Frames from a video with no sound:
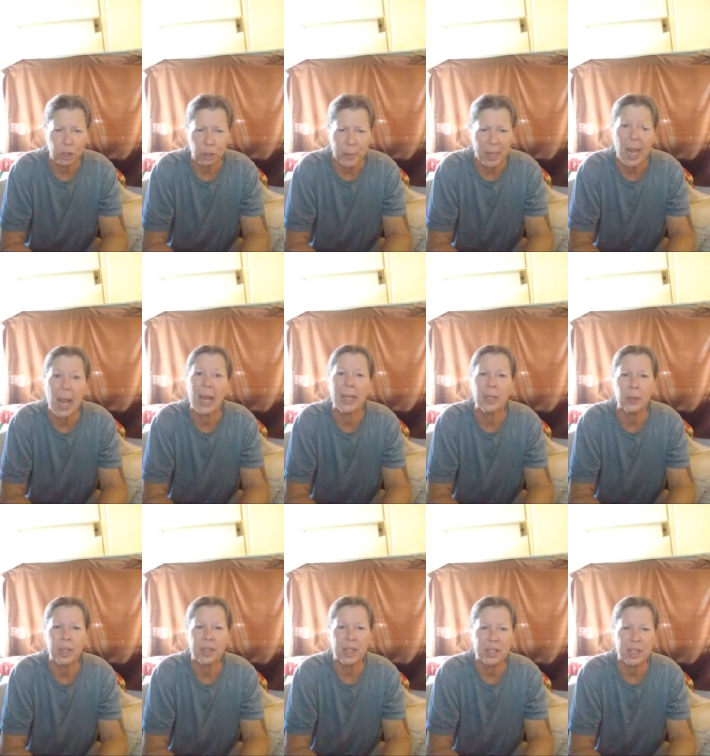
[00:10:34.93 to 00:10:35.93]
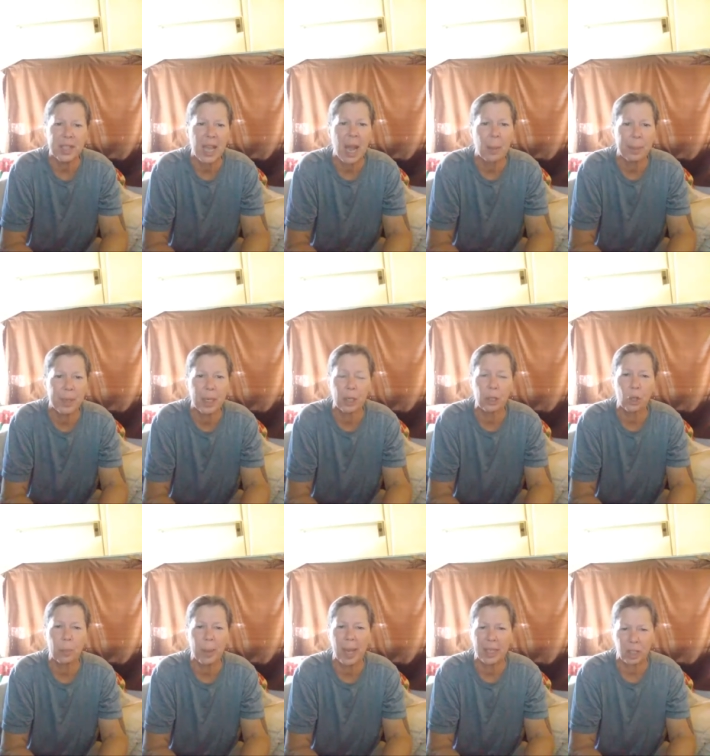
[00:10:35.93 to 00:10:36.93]
You should be angry. This is
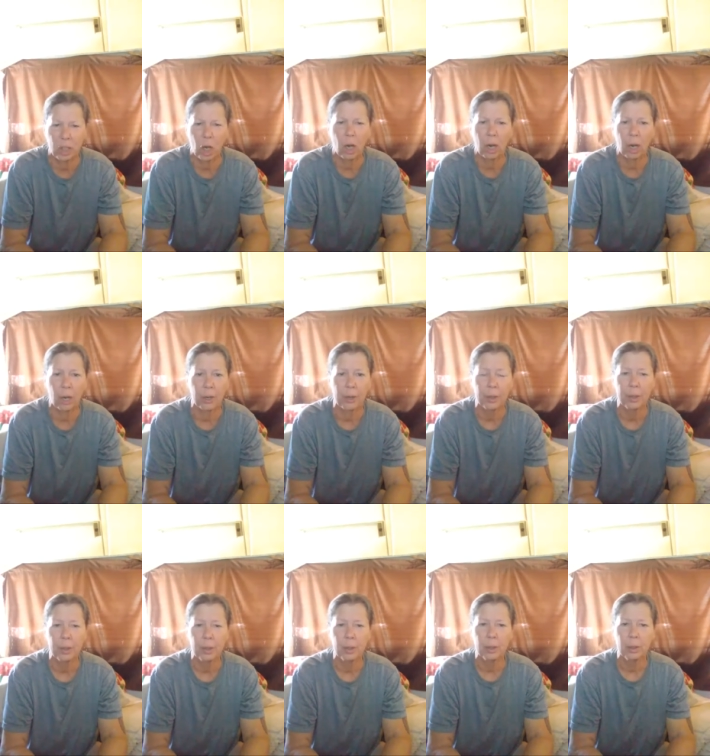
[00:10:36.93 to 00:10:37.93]
happening in your backyard.